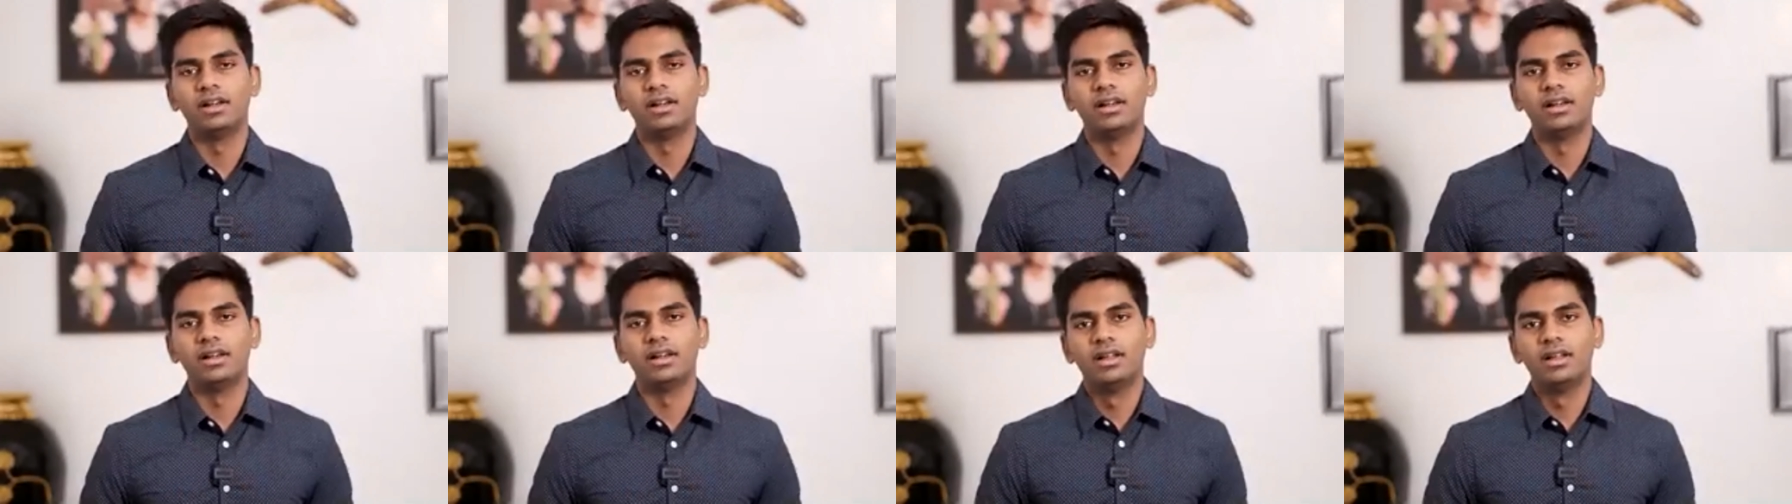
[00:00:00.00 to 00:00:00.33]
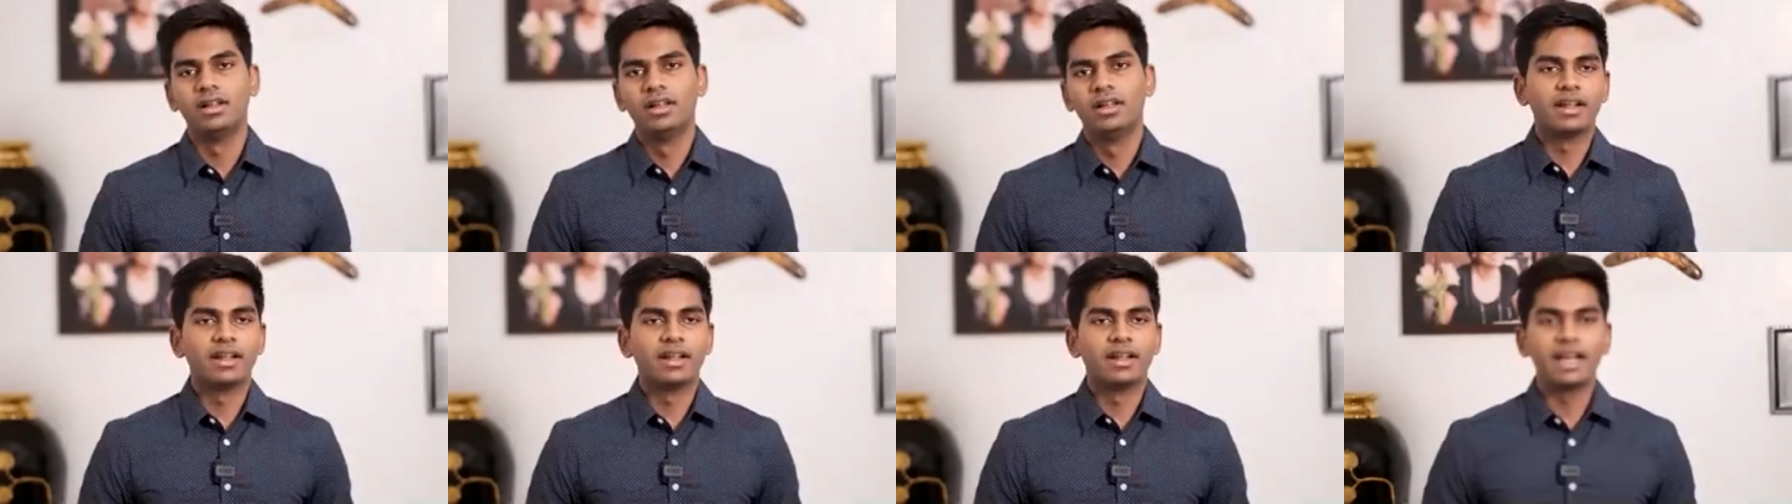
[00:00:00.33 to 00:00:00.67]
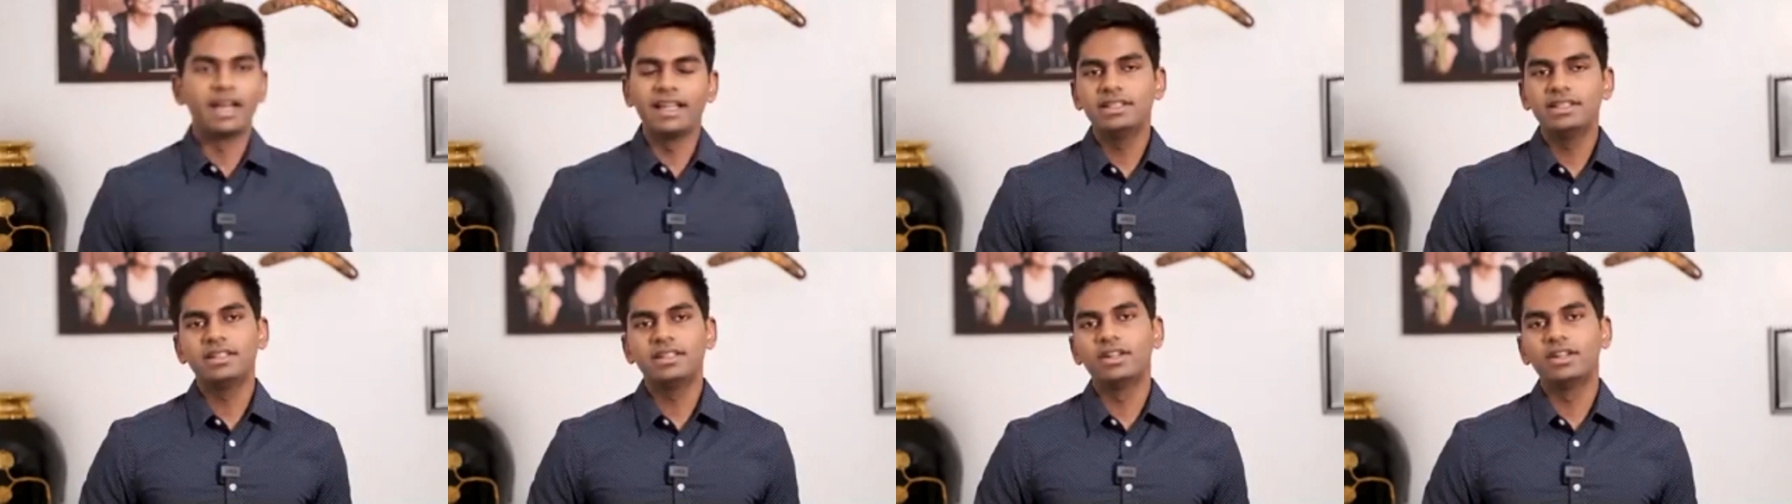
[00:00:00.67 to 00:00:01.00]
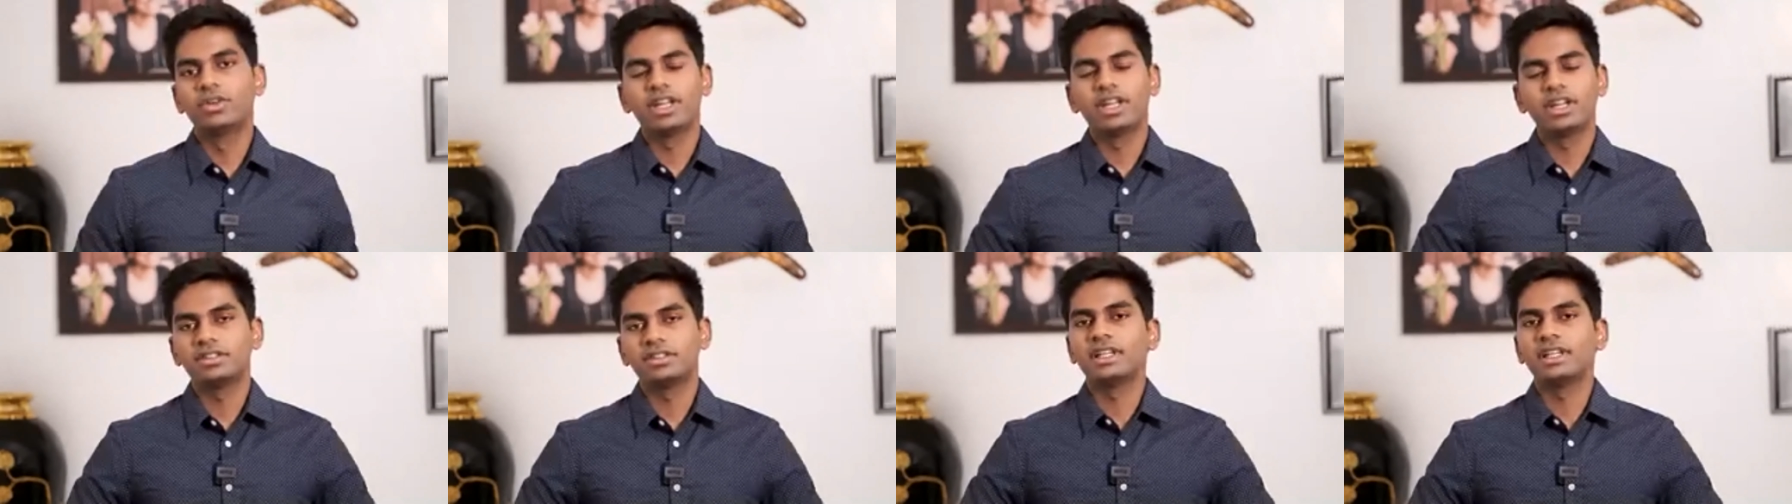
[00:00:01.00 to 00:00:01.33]
Rather than looking to sell
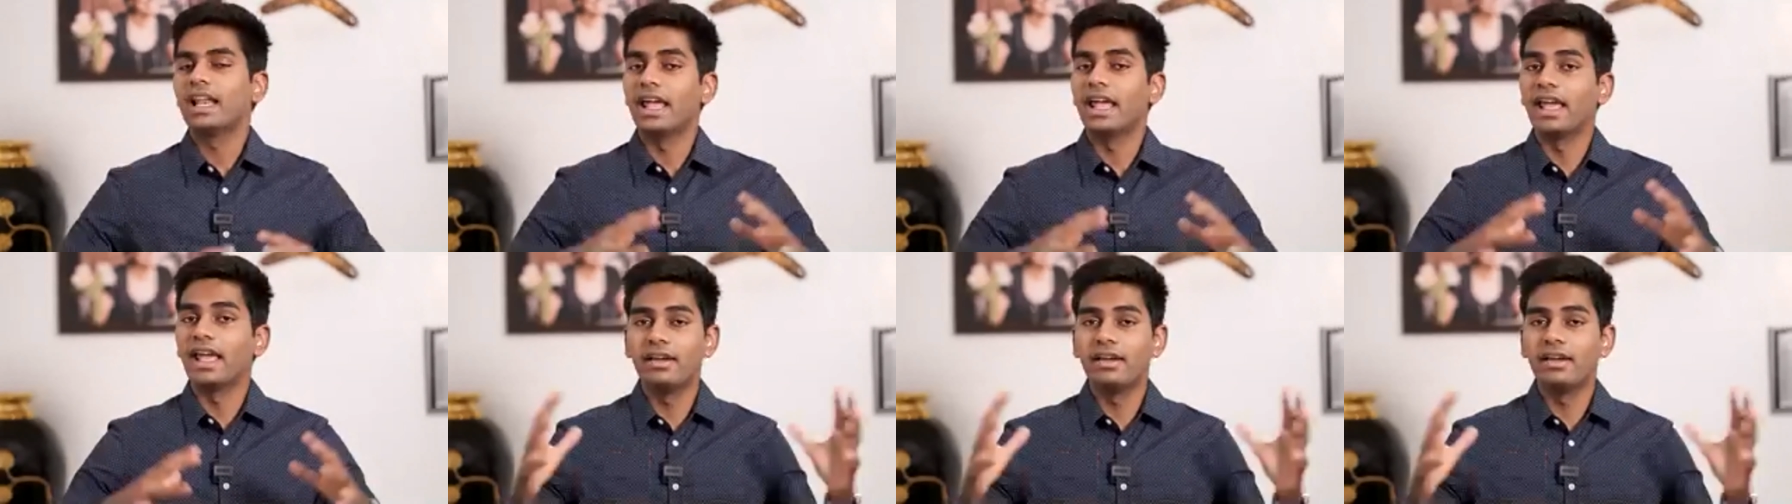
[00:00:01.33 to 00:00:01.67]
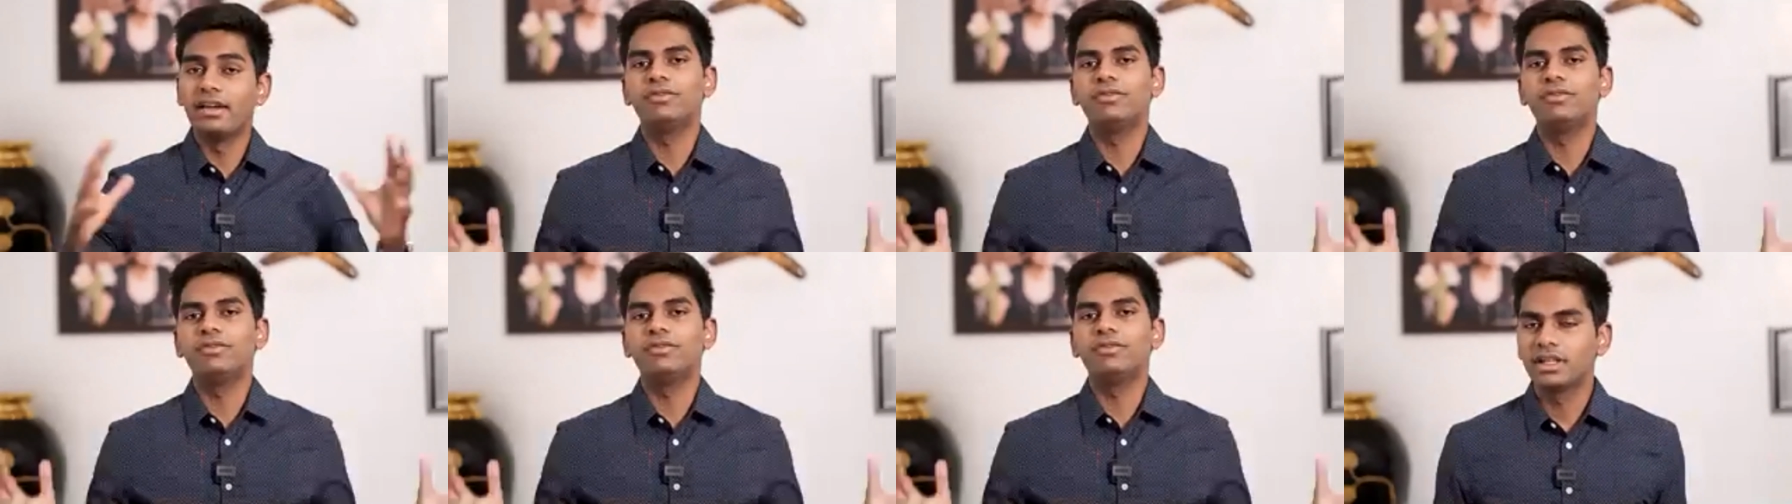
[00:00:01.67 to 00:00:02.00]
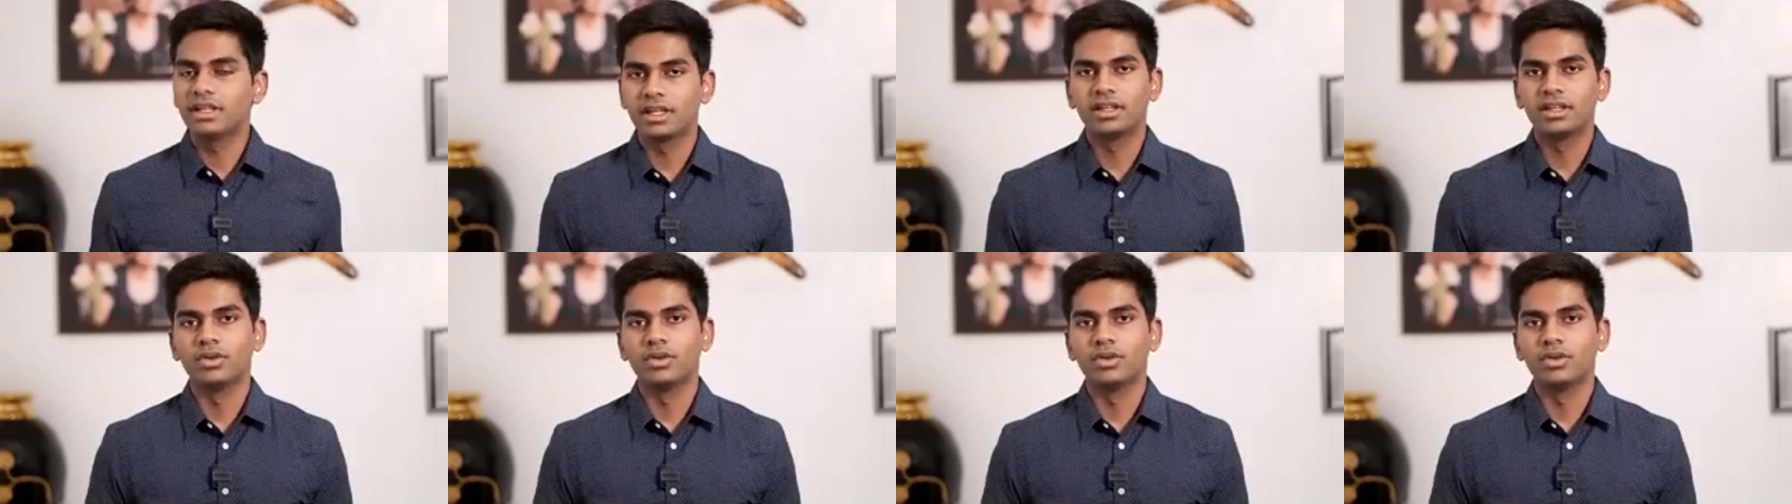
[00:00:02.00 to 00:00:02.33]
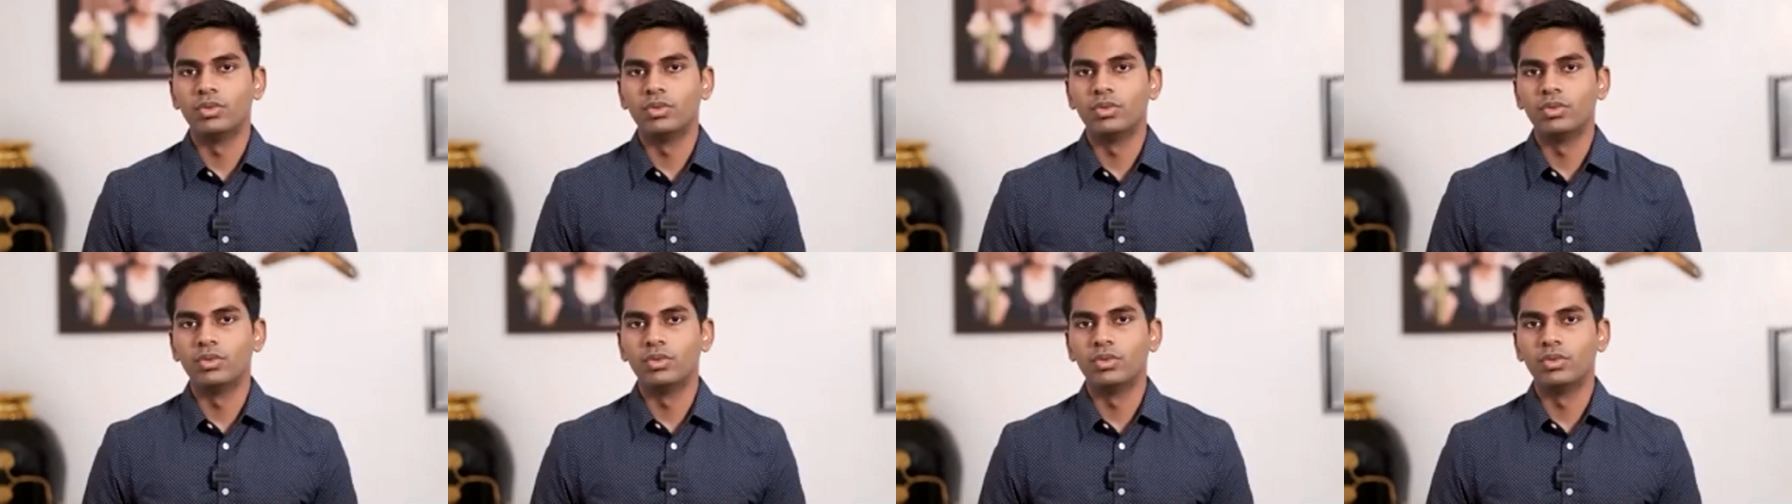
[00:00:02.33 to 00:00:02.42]
everything in the world,